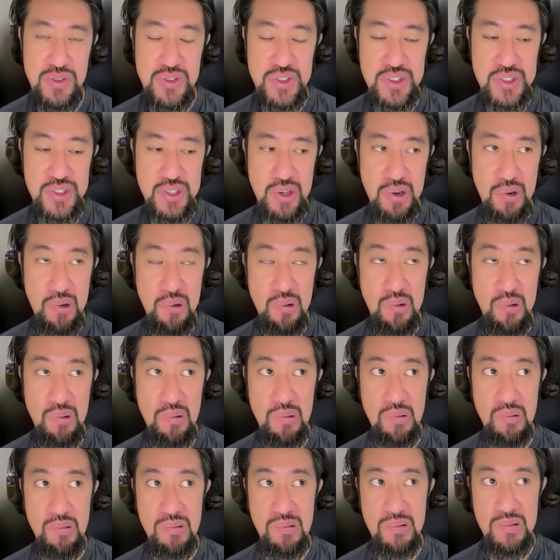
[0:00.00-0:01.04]
And
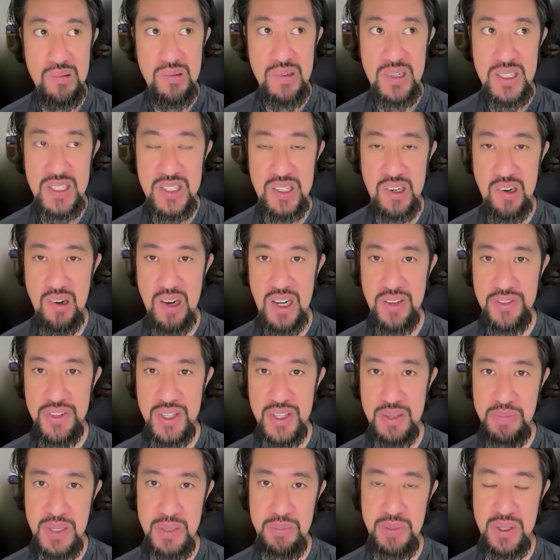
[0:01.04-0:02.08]
so, I
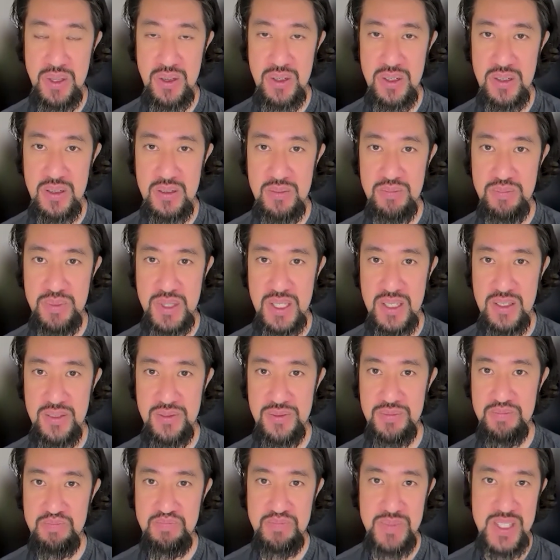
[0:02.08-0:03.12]
think people are kind of
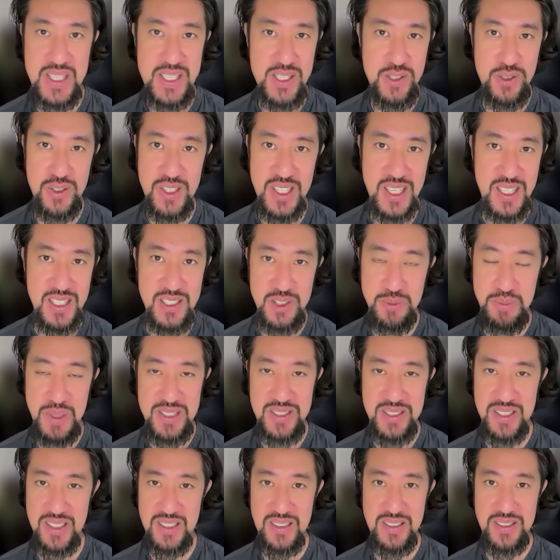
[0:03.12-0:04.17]
the internet is
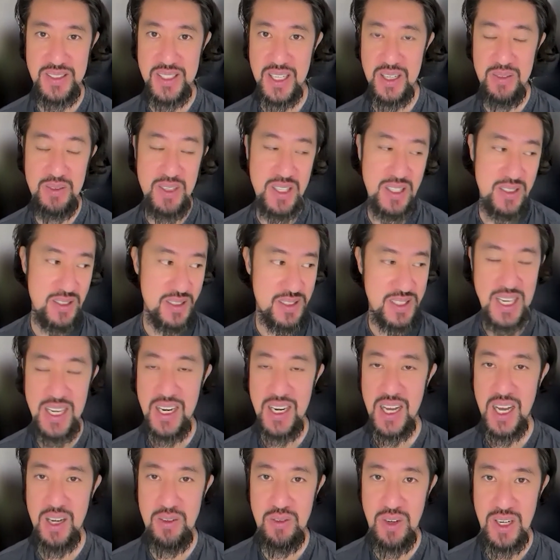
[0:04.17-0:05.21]
basically saying, well, it's
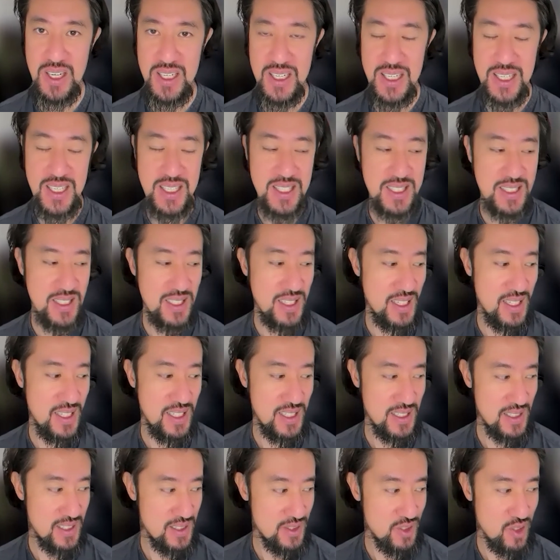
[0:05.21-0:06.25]
kind of ironic
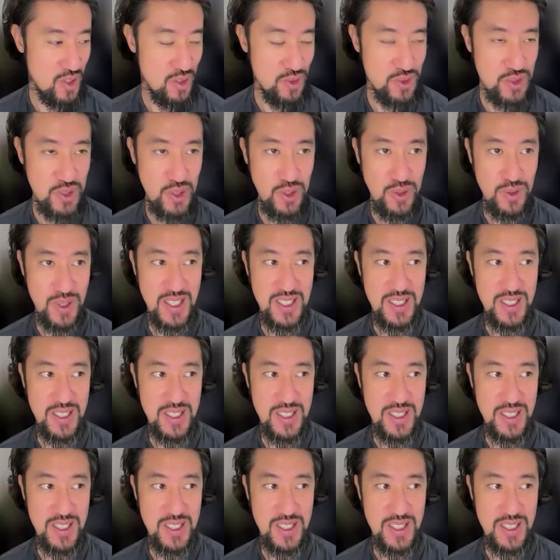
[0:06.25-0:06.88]
and it's also kind